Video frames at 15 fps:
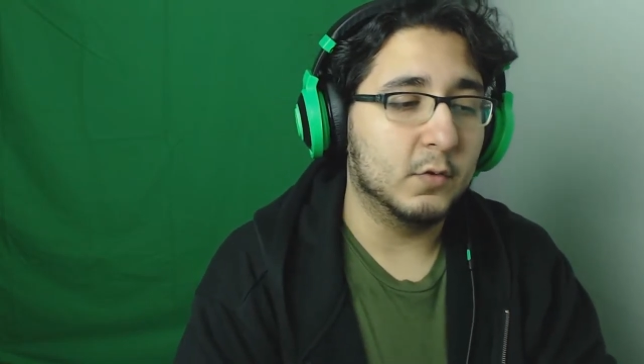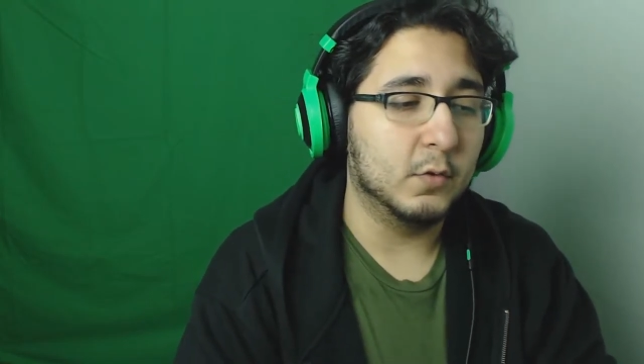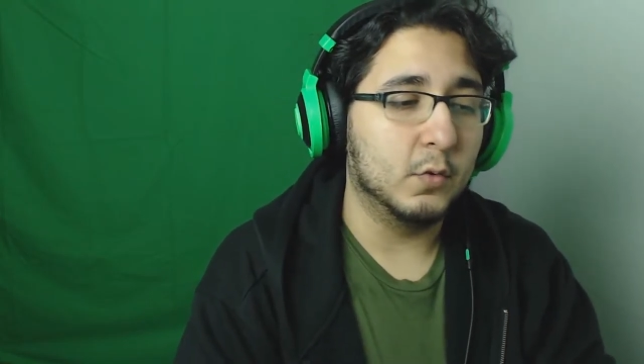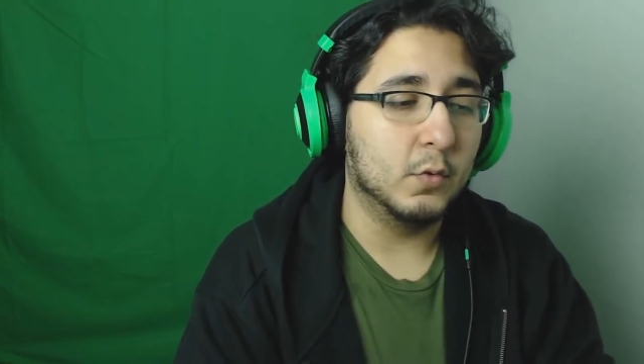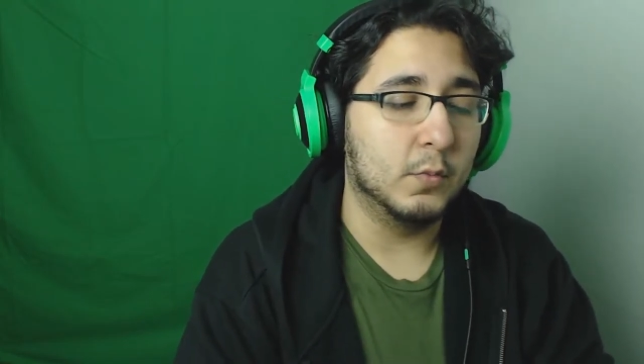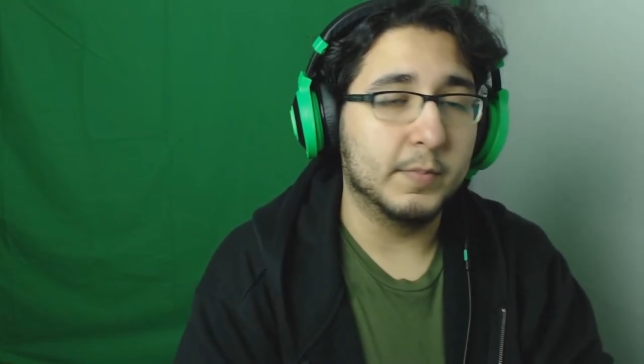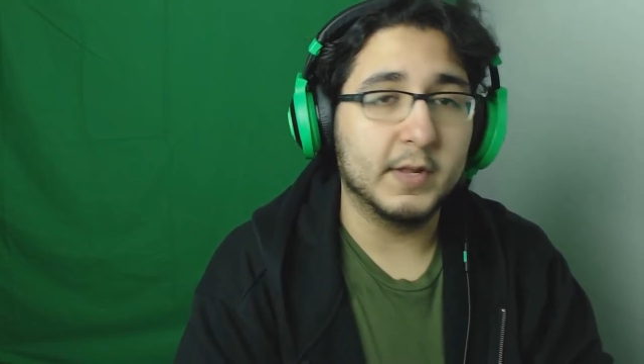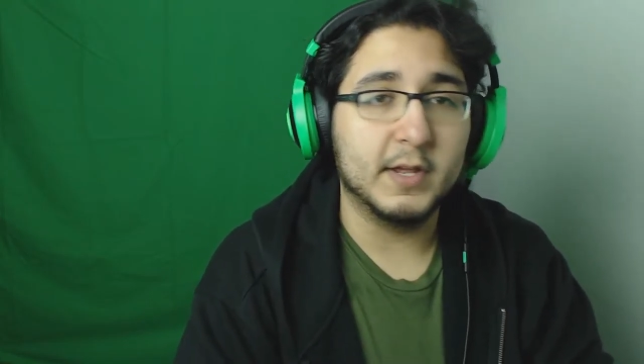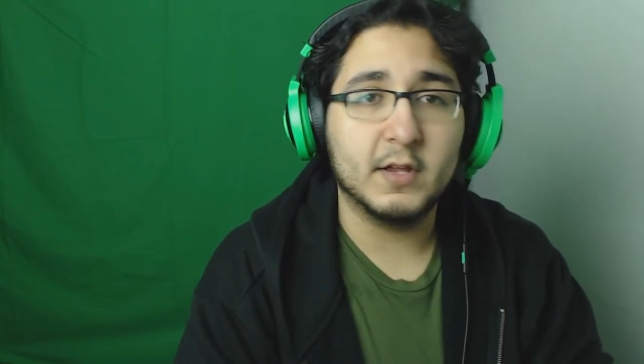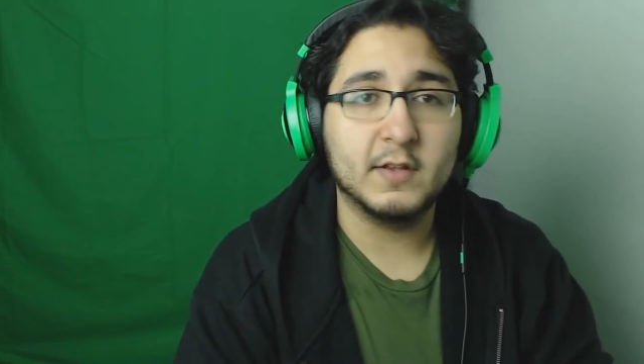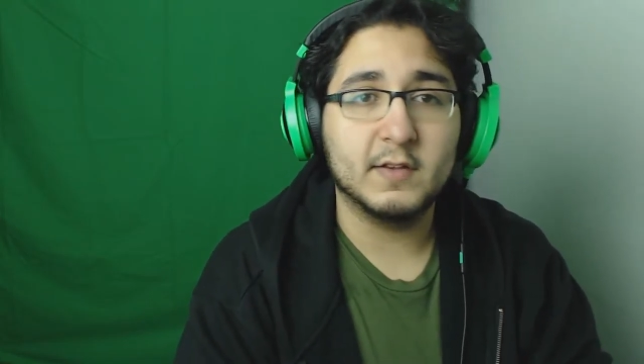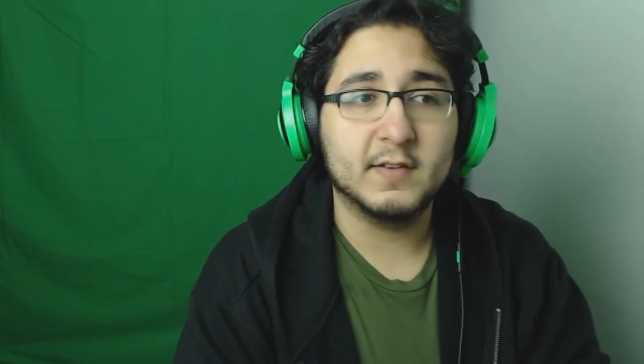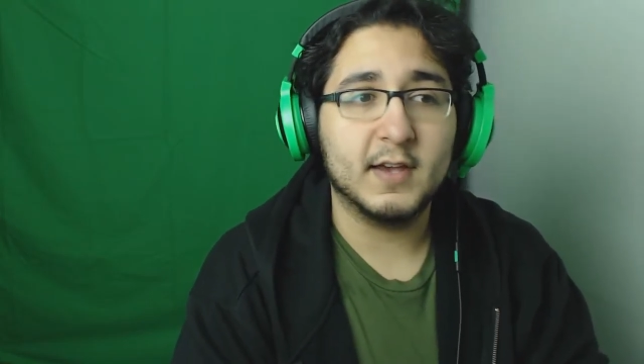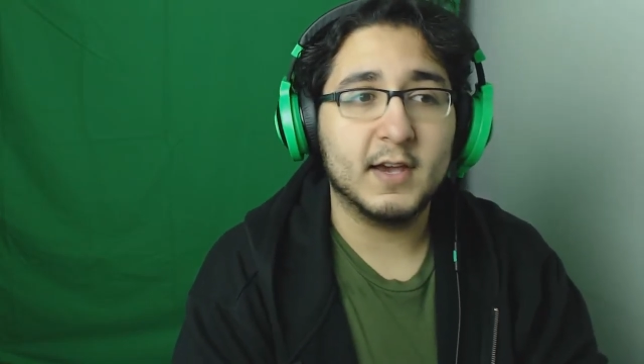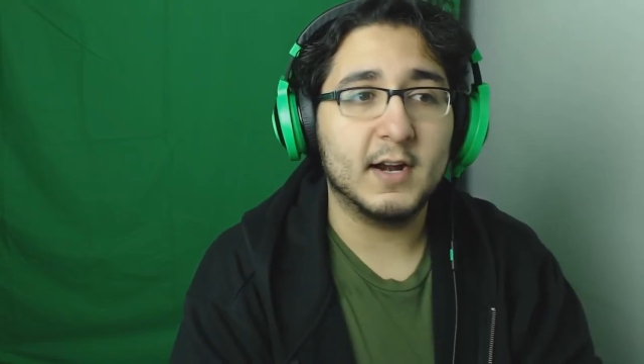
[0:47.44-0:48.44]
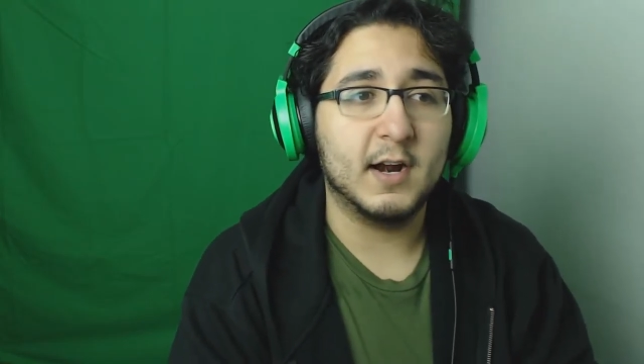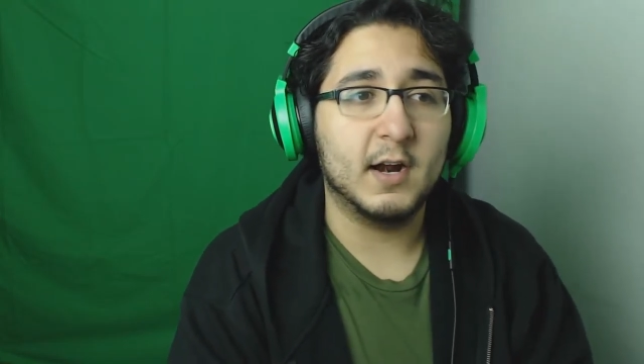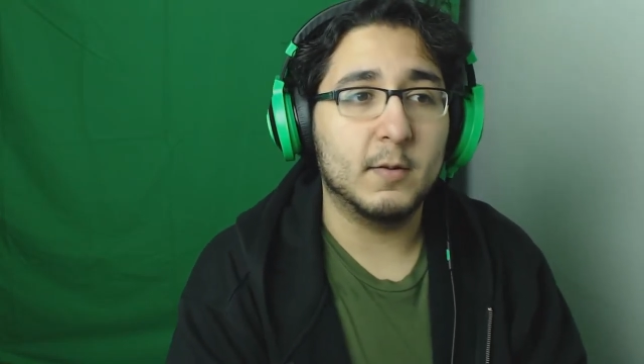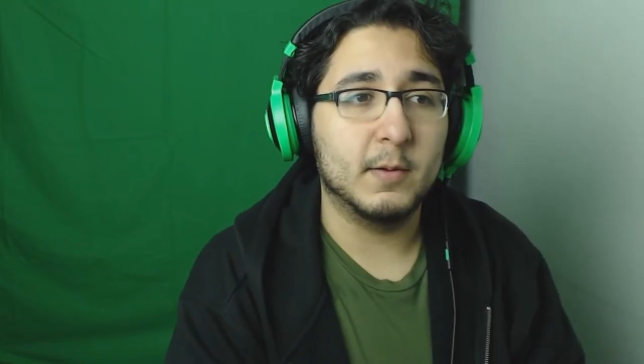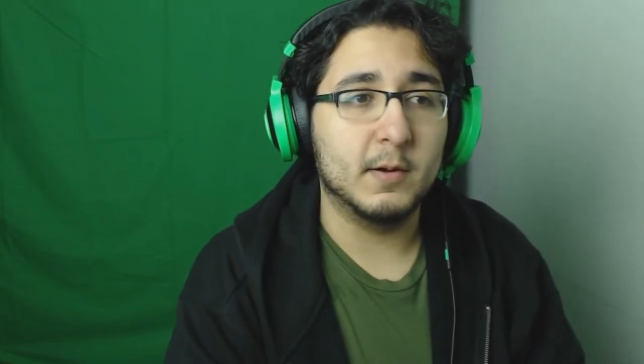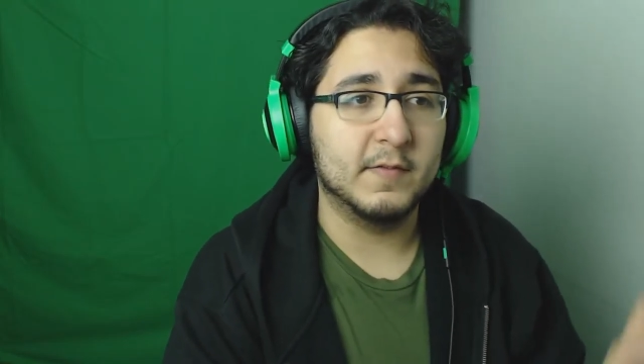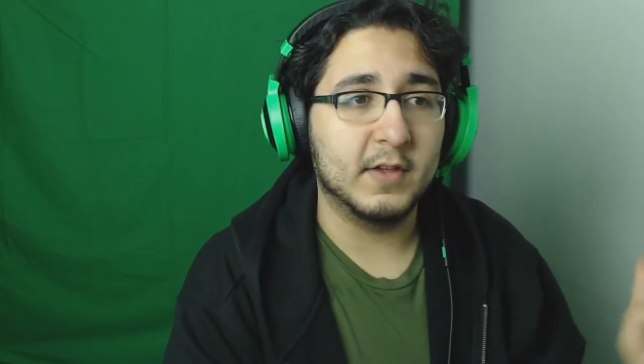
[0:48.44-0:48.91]
to play on the side a
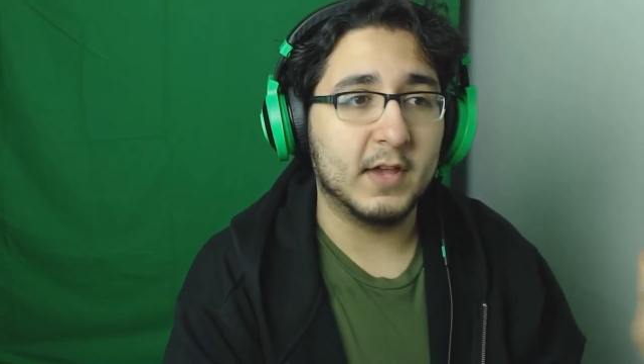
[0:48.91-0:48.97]
little bit